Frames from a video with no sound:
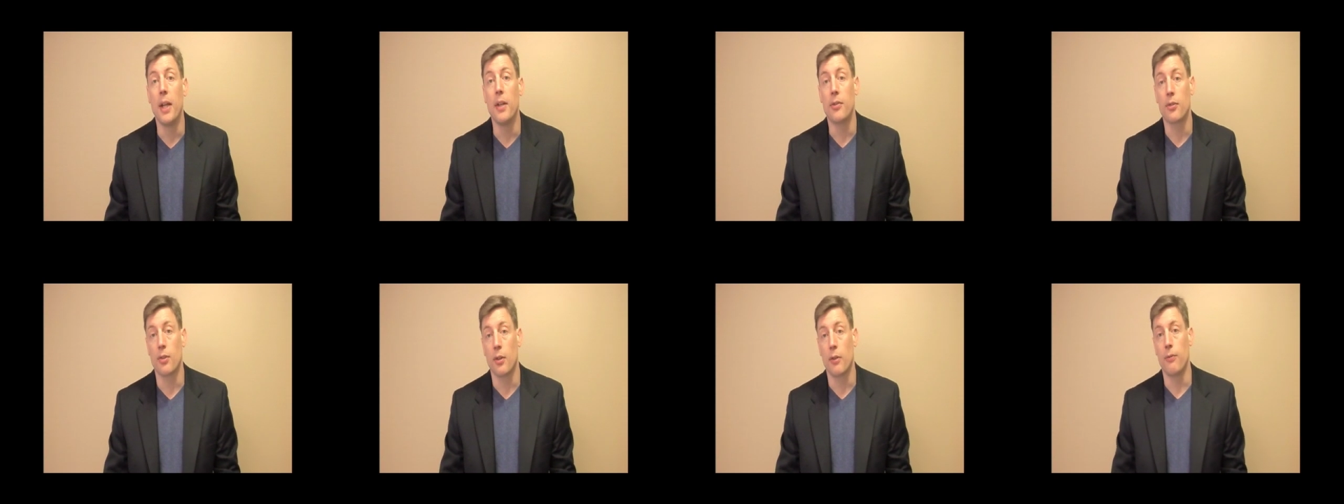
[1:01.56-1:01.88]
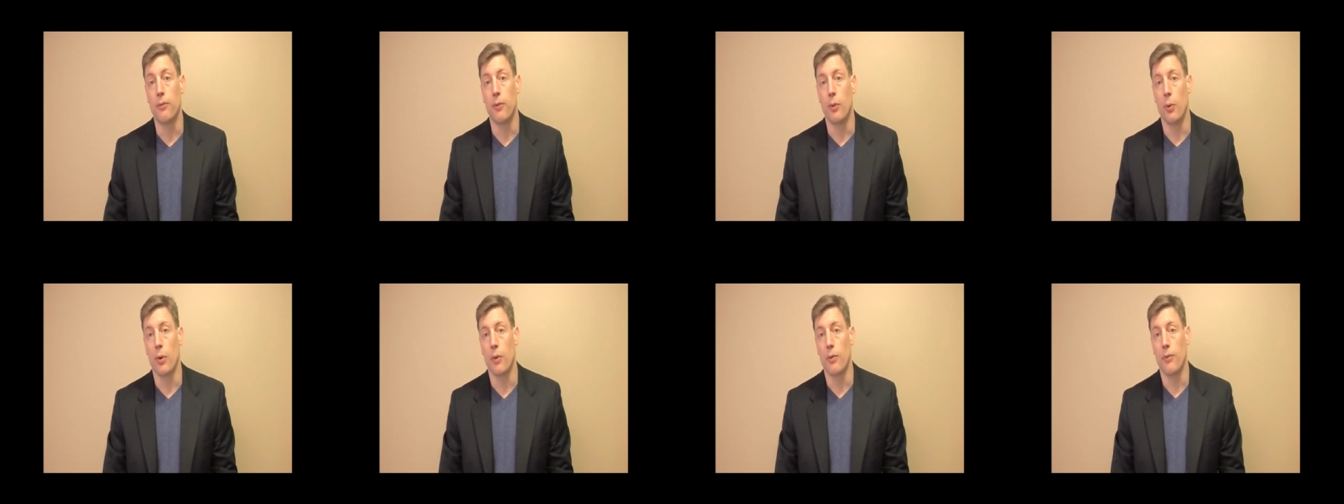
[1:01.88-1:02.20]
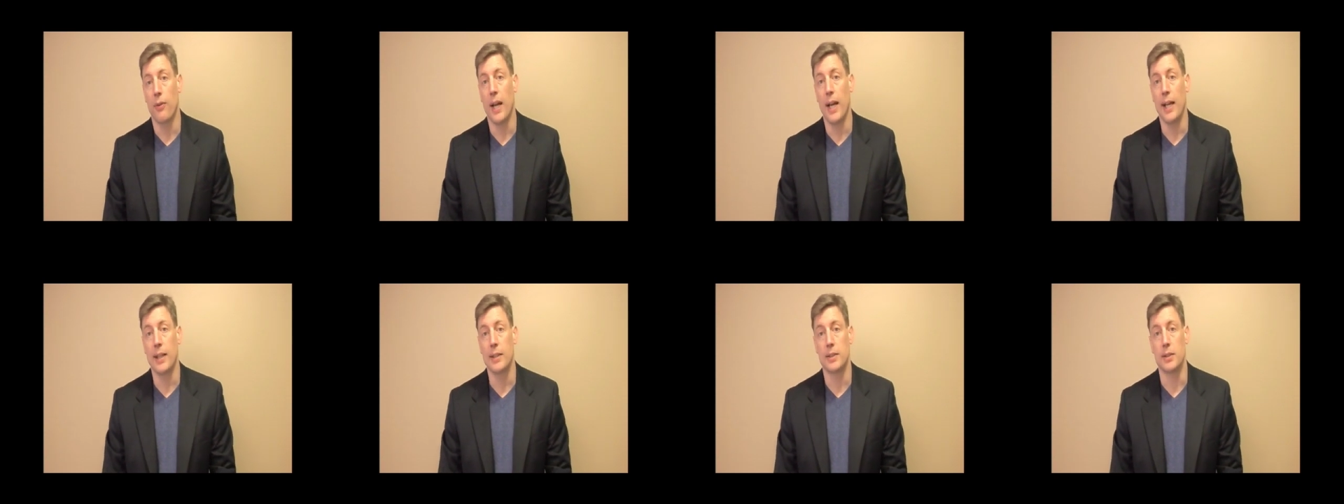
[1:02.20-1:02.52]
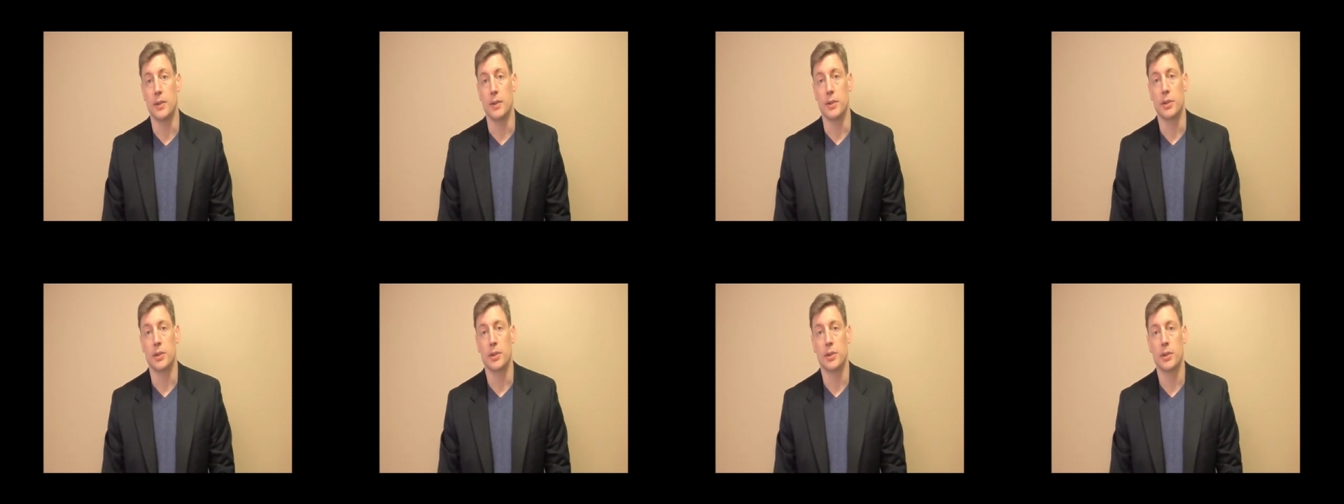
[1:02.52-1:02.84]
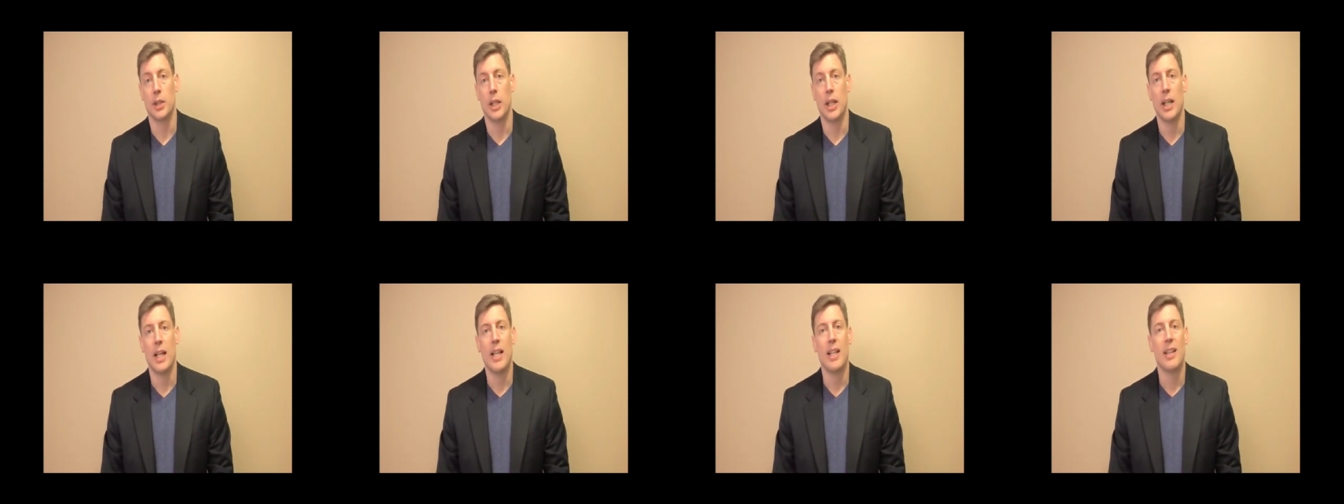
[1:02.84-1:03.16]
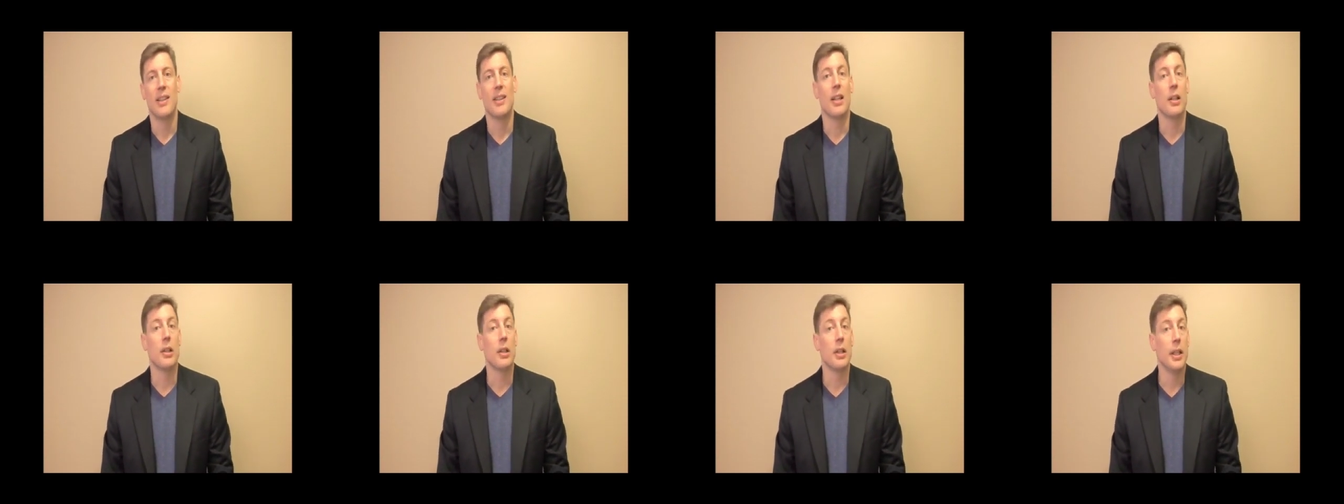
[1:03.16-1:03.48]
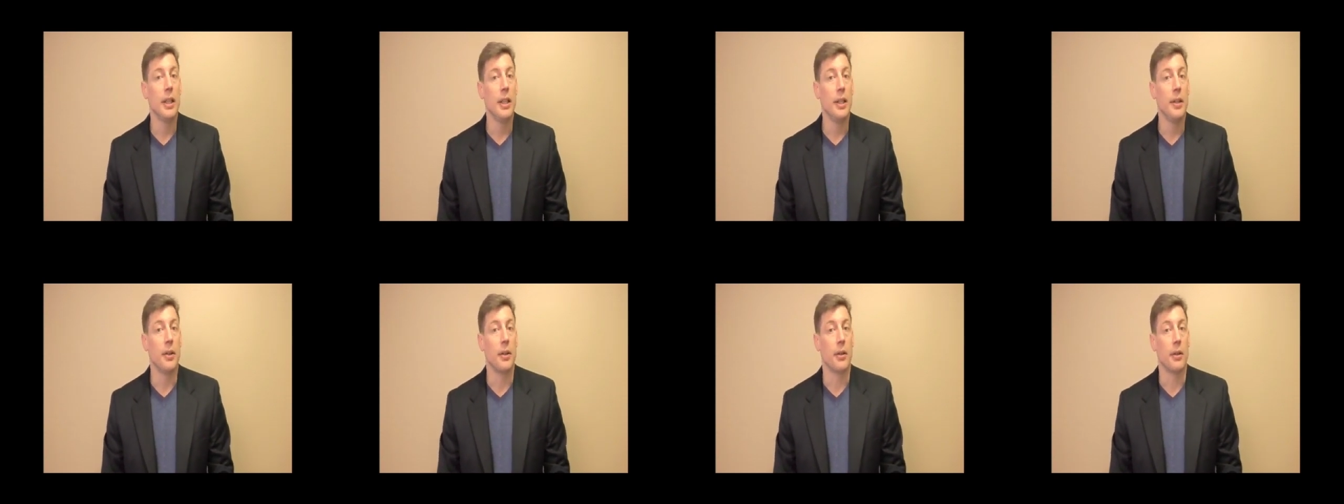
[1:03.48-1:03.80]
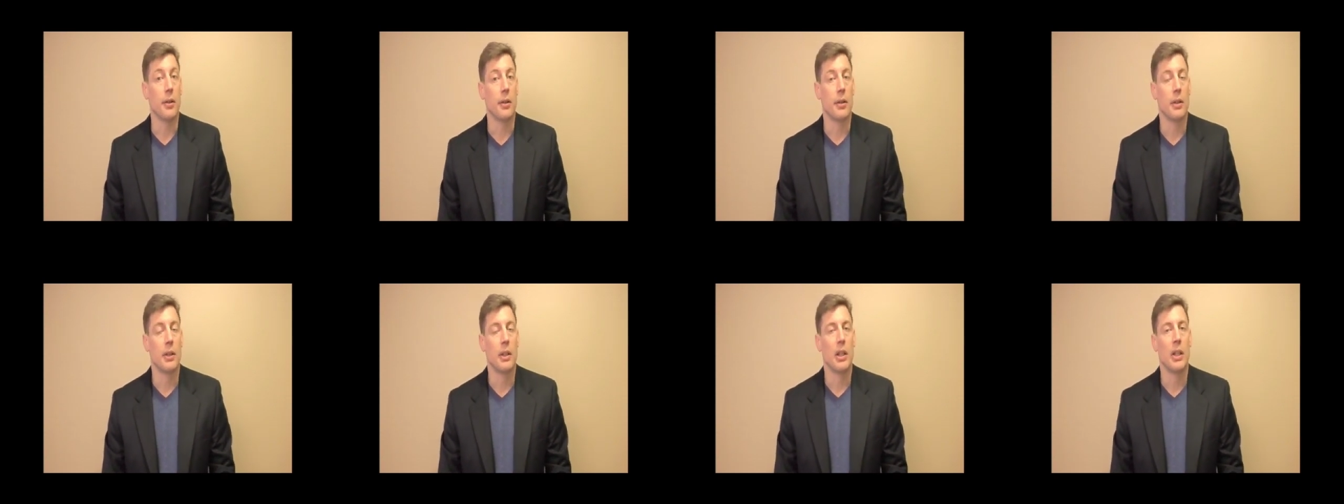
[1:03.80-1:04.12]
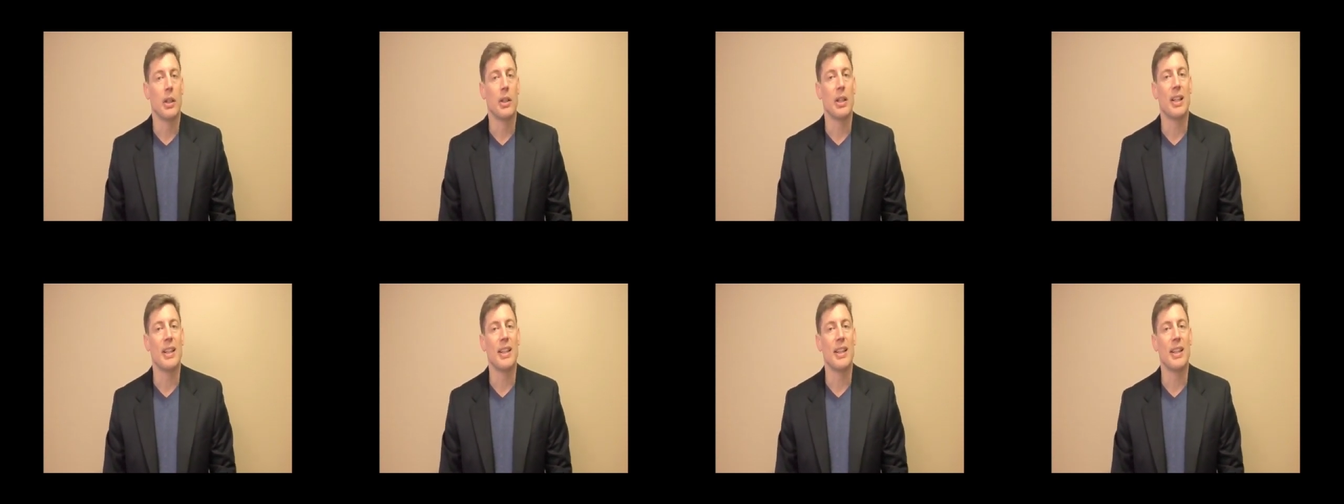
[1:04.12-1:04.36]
be based on four factors: the leader,